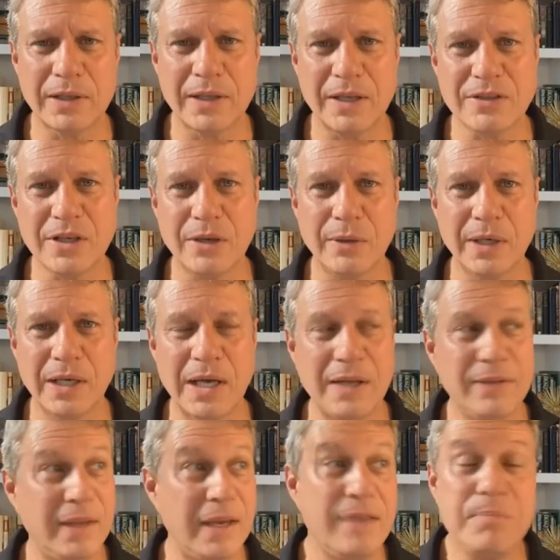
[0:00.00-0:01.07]
that's going on,
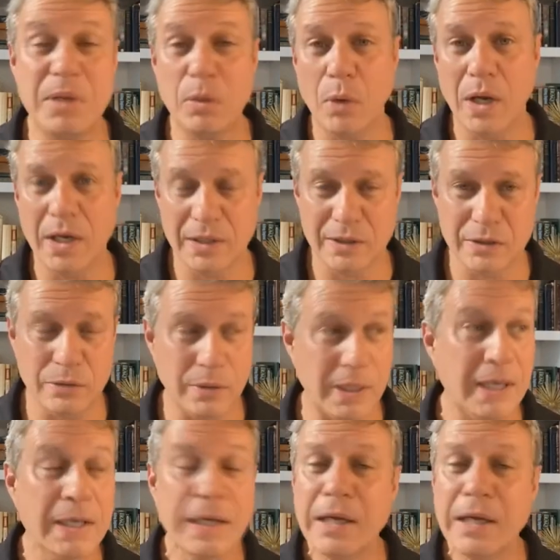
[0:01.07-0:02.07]
they've been wanting to do that.